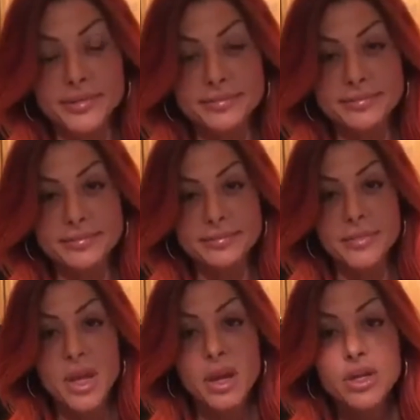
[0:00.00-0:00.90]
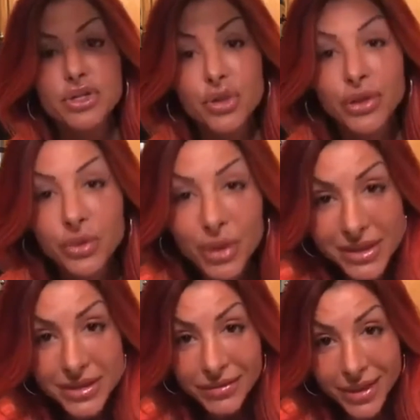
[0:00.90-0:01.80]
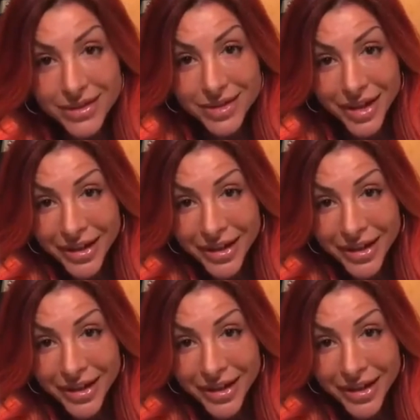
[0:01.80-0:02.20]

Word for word: the rest of us.